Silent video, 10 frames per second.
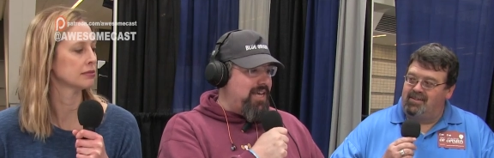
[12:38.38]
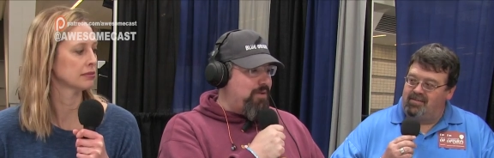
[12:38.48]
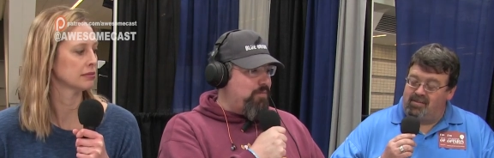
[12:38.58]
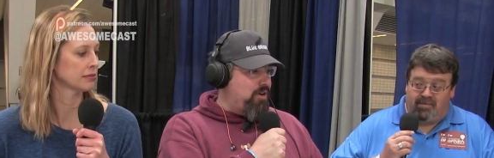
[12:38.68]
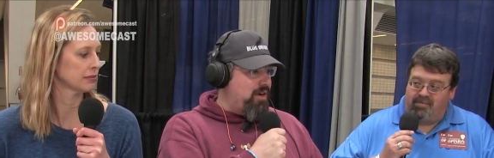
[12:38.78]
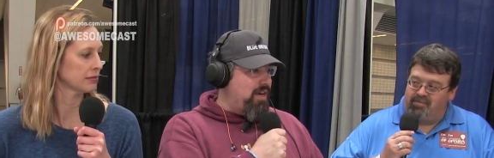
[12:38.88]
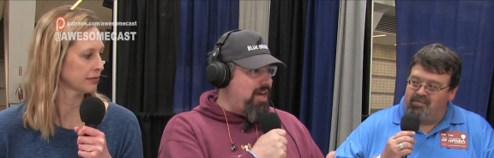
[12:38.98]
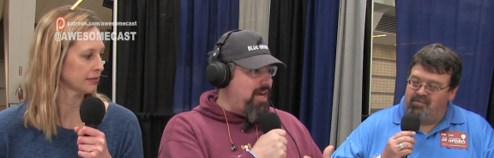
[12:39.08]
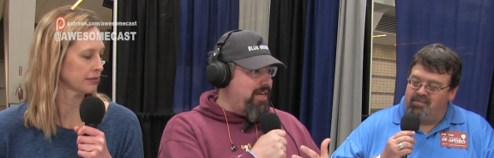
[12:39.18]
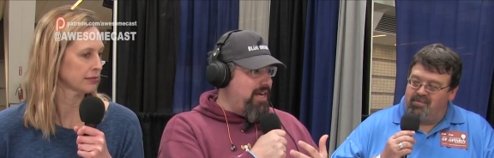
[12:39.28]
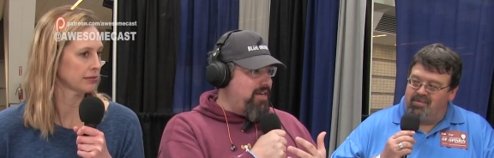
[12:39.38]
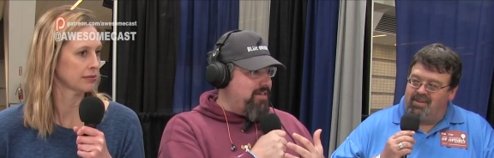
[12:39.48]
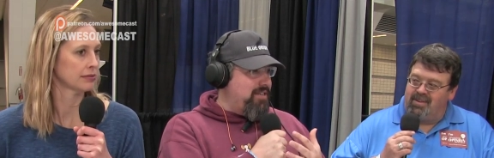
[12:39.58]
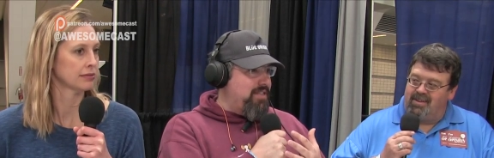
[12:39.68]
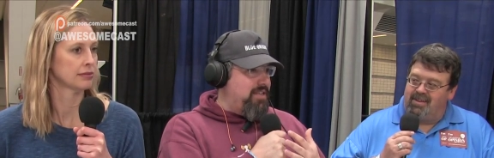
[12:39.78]
Speaker 1: that work, and
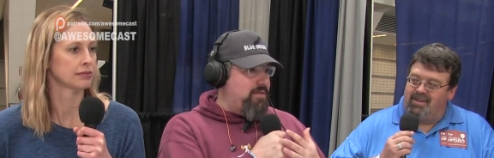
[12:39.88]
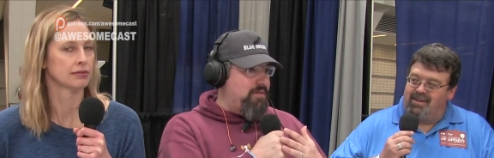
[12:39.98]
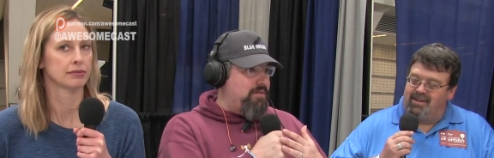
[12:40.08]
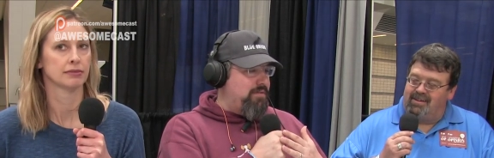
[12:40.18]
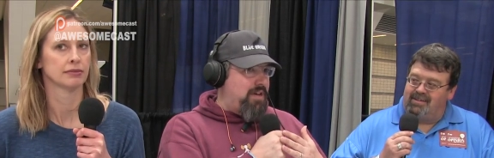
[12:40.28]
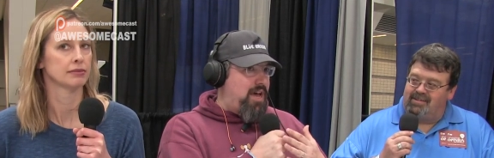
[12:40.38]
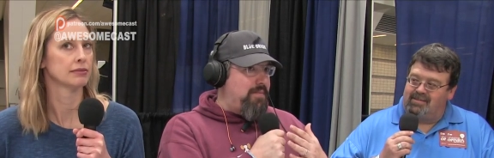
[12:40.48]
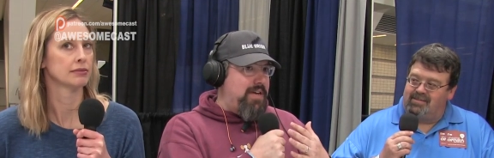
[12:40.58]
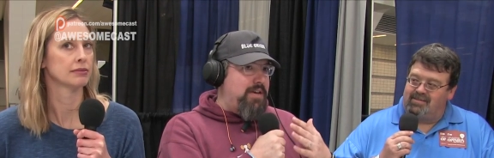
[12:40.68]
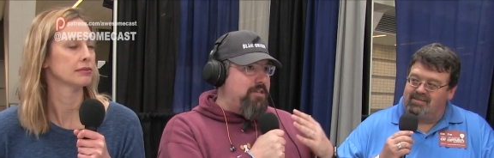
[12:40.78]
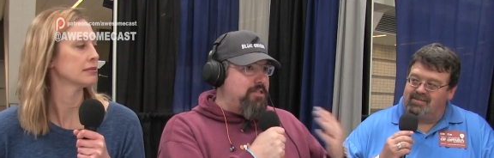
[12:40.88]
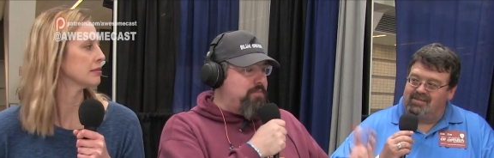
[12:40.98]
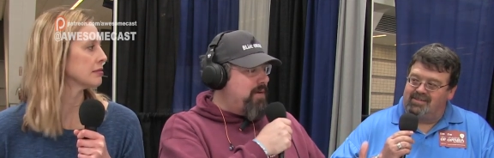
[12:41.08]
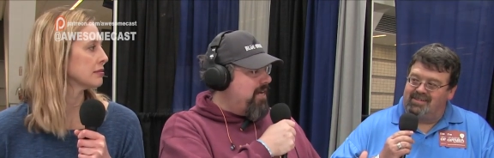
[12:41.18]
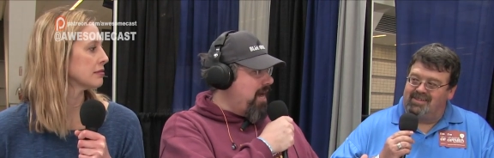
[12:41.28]
and they were, I mean, he must have
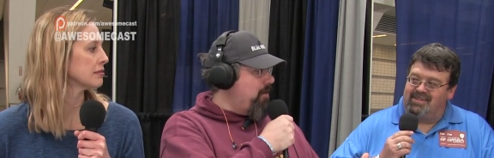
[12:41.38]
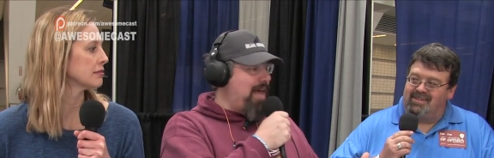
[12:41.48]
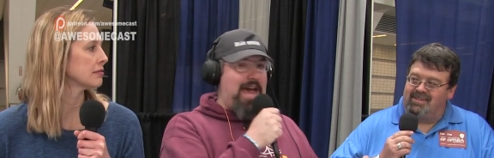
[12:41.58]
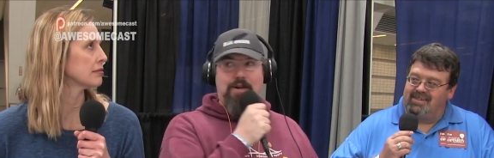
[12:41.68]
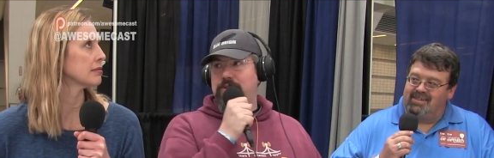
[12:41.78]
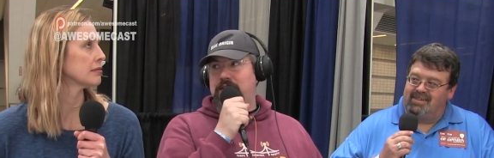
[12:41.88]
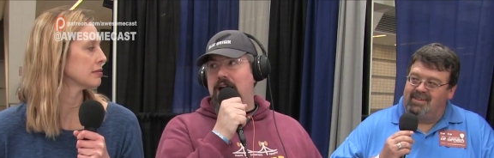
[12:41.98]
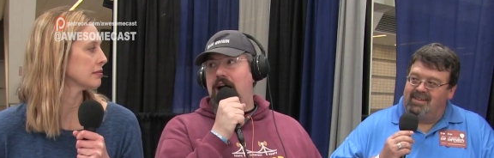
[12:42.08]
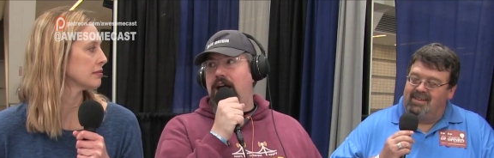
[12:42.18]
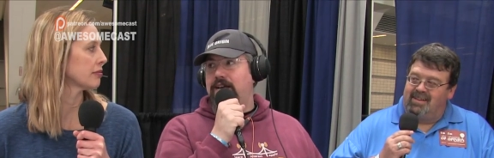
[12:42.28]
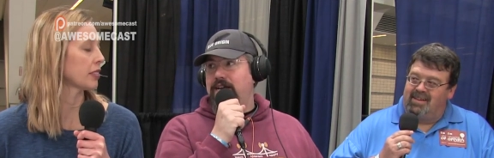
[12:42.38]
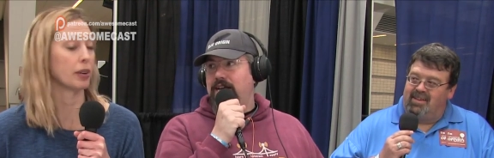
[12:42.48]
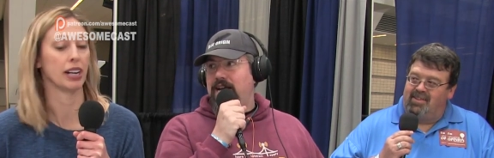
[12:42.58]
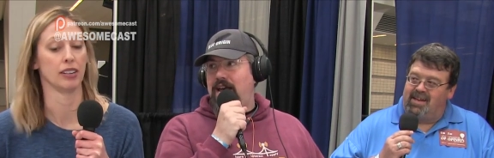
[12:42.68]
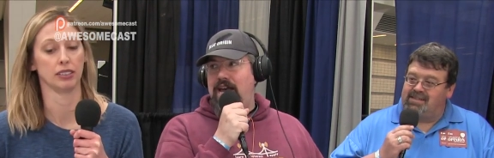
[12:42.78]
spent an hour and a half with the guy.
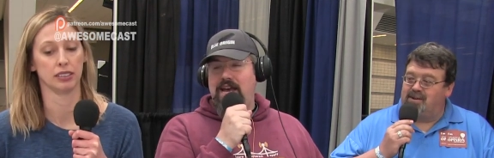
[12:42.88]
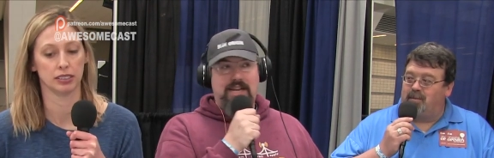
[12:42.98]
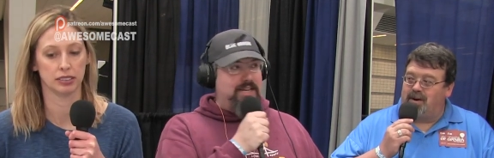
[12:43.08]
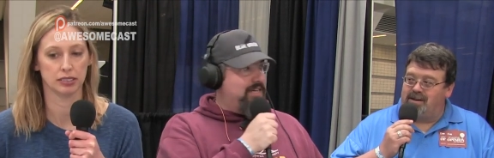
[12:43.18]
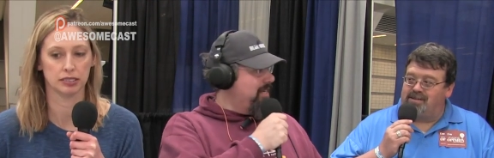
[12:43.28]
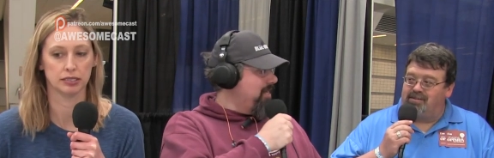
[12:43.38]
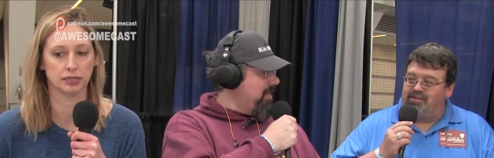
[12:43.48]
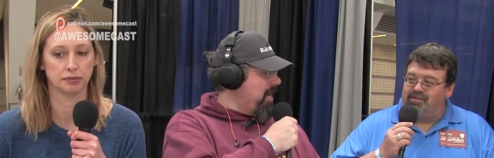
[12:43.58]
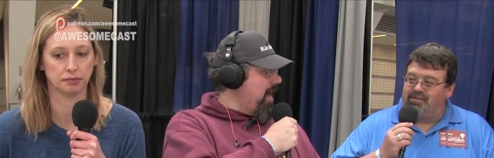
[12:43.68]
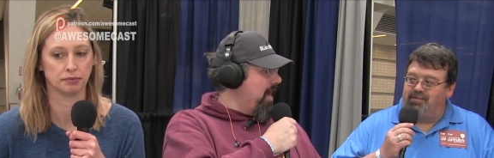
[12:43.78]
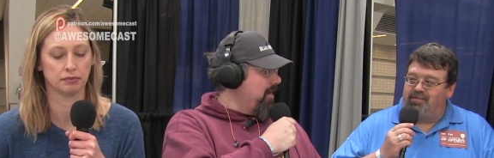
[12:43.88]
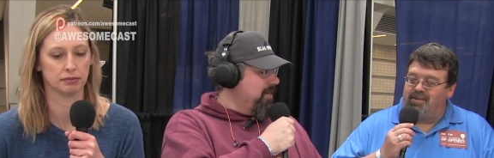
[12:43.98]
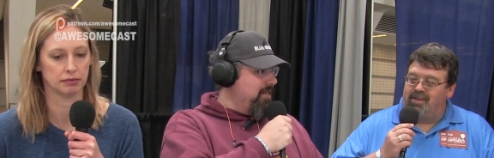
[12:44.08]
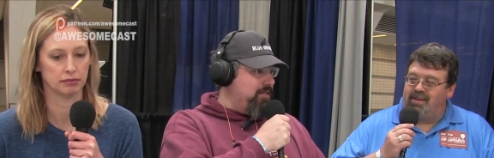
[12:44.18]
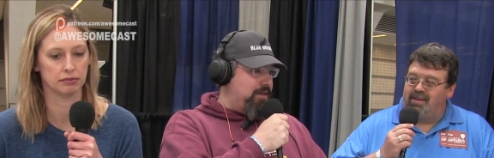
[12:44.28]
Wow. That's and, impressive. Yeah.
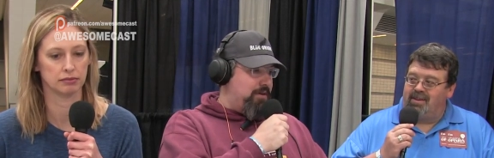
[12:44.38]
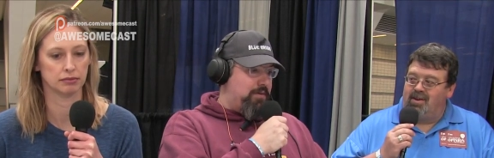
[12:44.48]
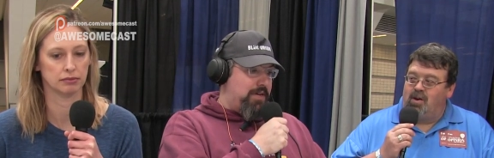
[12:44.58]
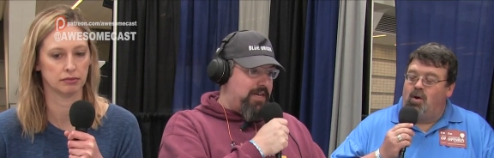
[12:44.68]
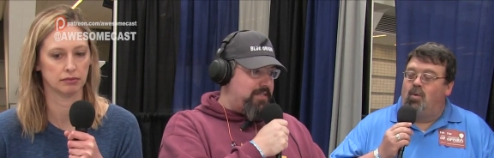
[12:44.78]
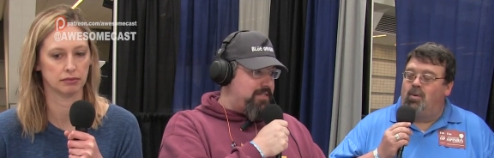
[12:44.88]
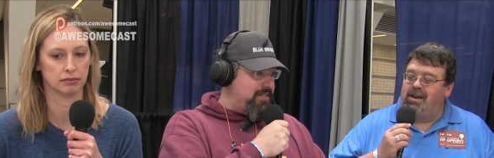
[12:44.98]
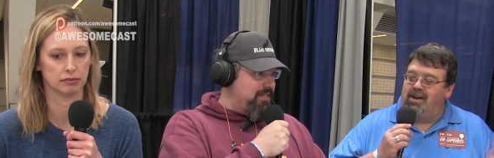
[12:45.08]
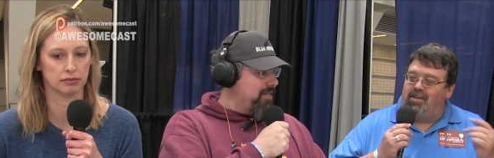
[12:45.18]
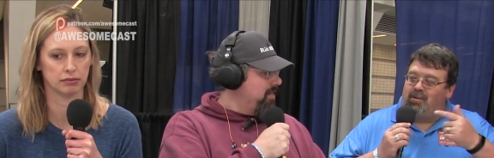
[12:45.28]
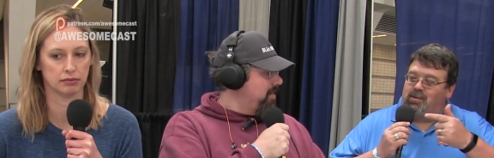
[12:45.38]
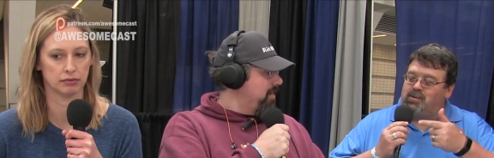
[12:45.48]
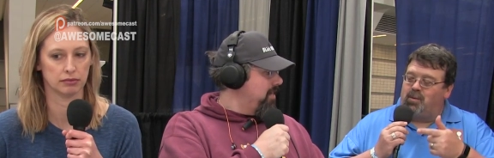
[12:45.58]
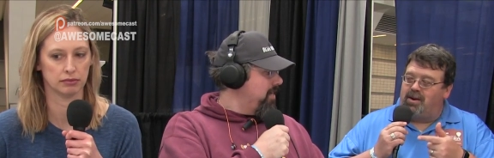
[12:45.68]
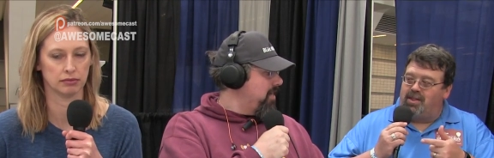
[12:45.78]
Speaker 2: So it's well, you know, that
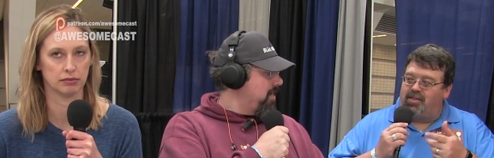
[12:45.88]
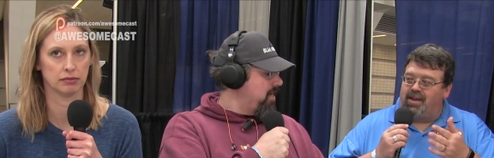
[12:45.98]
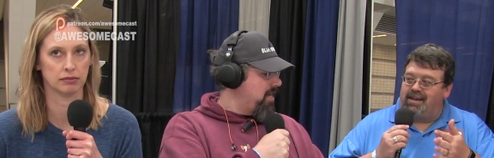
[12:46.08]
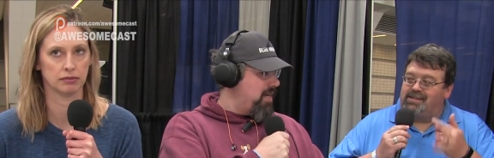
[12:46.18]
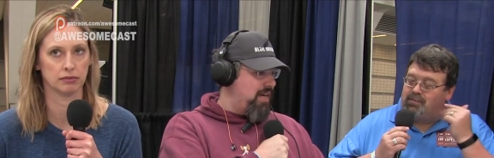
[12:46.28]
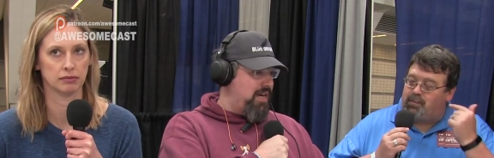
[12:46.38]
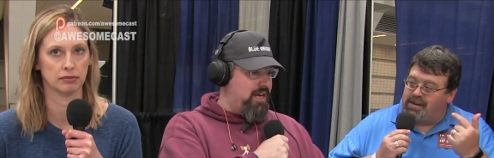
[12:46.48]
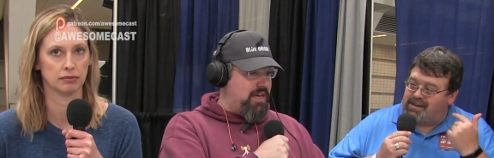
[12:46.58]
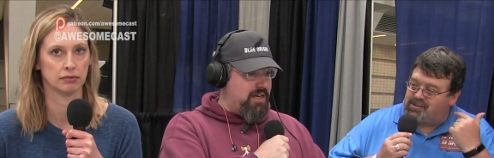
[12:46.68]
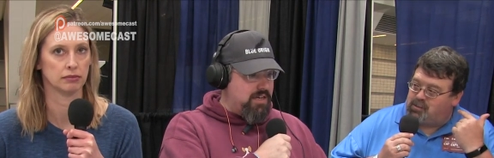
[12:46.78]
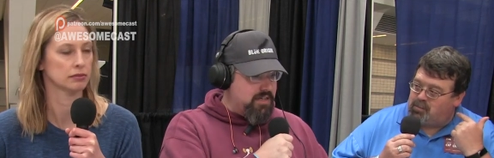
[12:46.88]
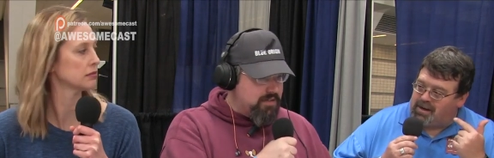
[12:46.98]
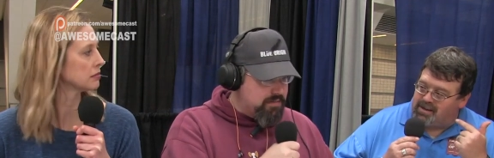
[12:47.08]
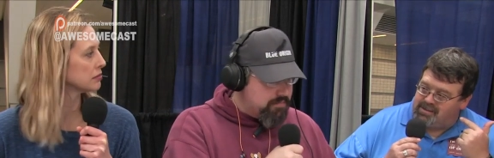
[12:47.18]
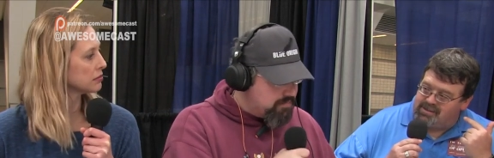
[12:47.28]
was one of the things the Pixel
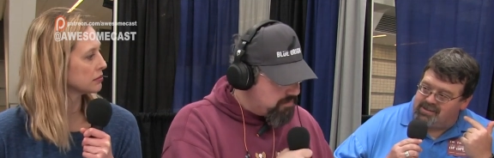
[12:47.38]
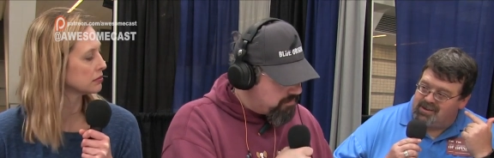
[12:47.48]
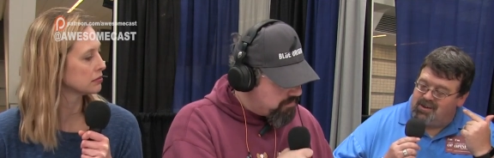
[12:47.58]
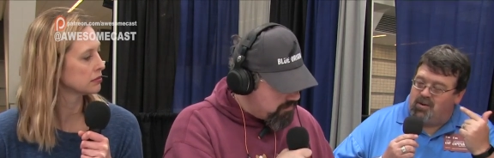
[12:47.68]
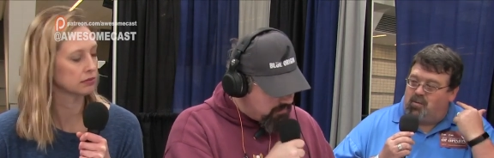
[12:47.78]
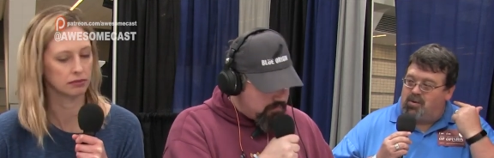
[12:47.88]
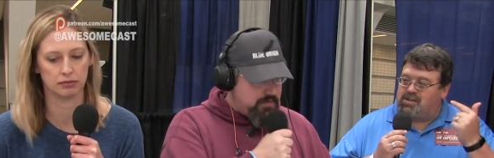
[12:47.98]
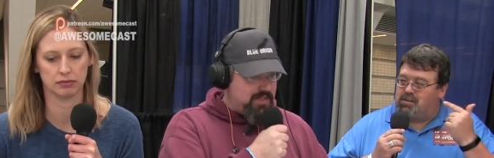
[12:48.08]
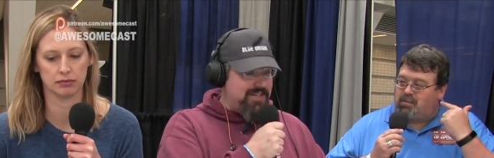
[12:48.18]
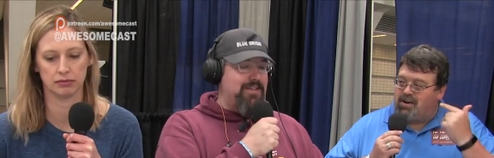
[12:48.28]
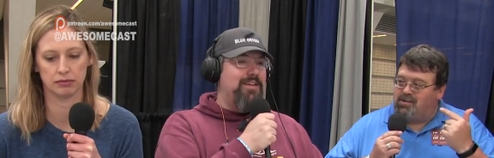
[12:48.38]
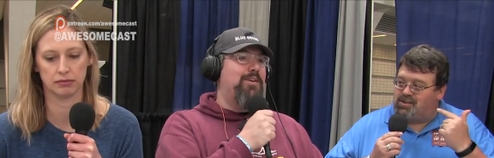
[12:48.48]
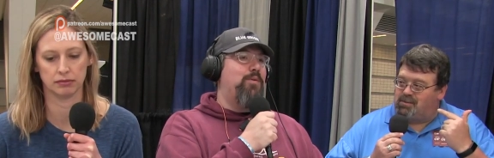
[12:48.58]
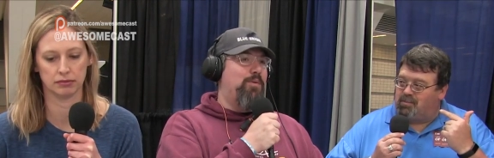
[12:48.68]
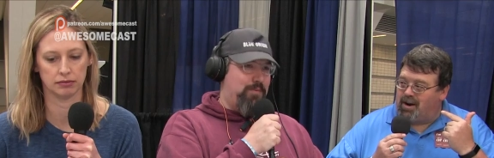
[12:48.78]
Buds. Mm-hmm. were
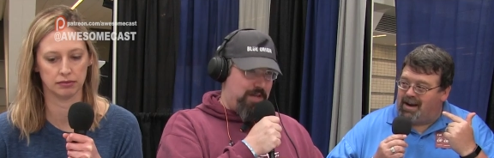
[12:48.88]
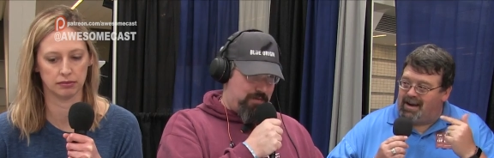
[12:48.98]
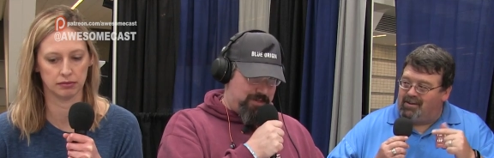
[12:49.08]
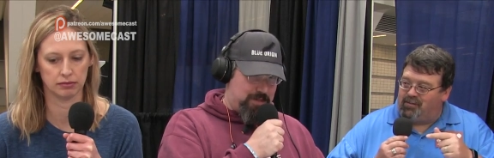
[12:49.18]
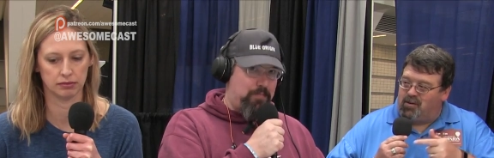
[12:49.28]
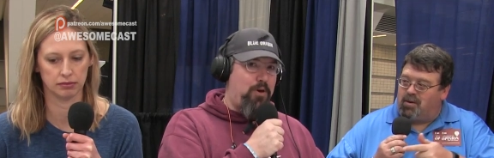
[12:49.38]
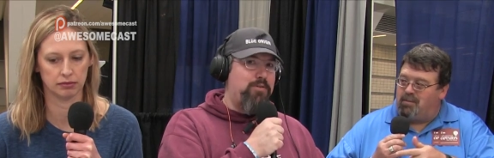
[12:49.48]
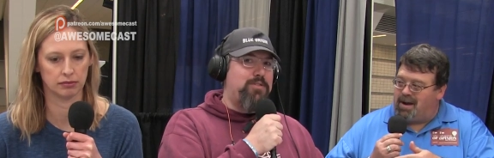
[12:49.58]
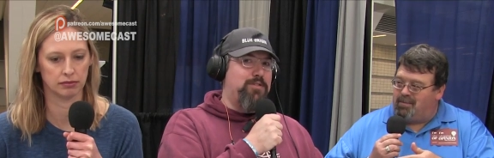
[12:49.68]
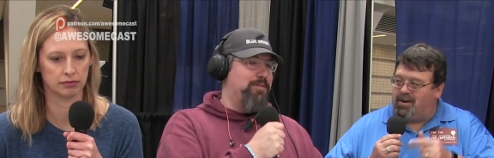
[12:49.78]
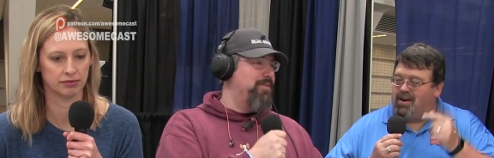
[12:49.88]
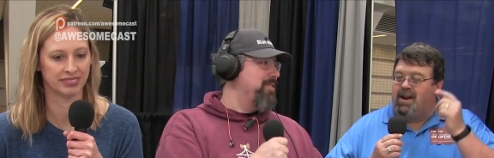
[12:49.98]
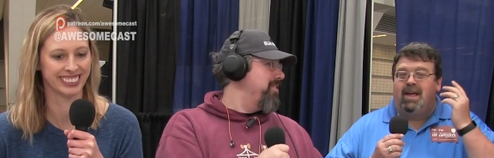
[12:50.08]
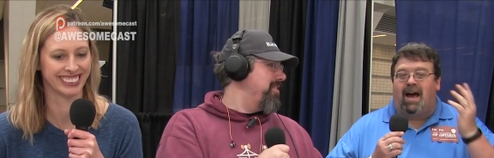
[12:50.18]
supposed to bring, if you remember. To.